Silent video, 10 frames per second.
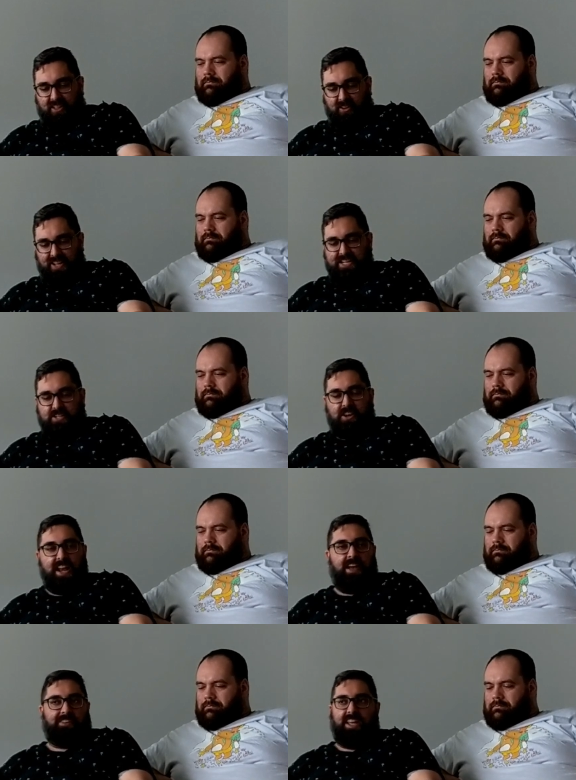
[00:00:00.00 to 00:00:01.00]
Speaker 1: a little easier
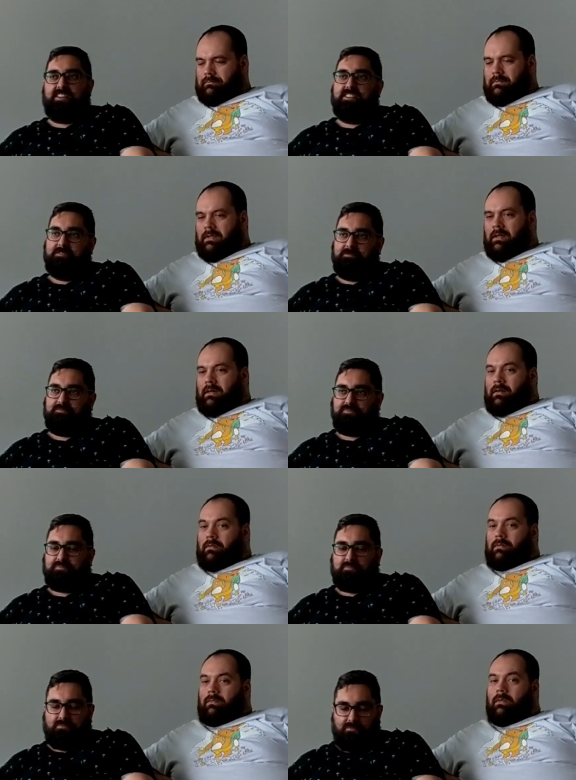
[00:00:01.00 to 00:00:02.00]
to navigate.
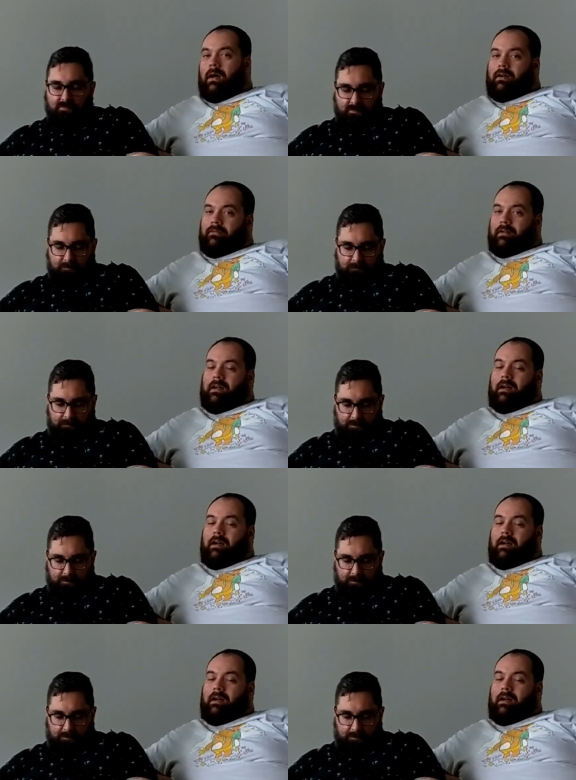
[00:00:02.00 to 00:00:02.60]
Well, if we're